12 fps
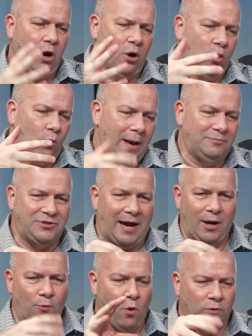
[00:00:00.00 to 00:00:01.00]
to the website,
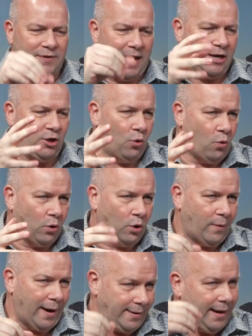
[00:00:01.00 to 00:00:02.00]
it won't take your order
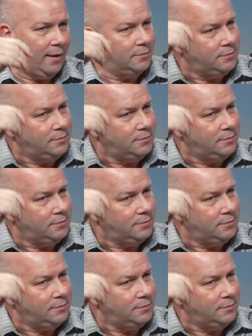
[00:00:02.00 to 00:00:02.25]
right now.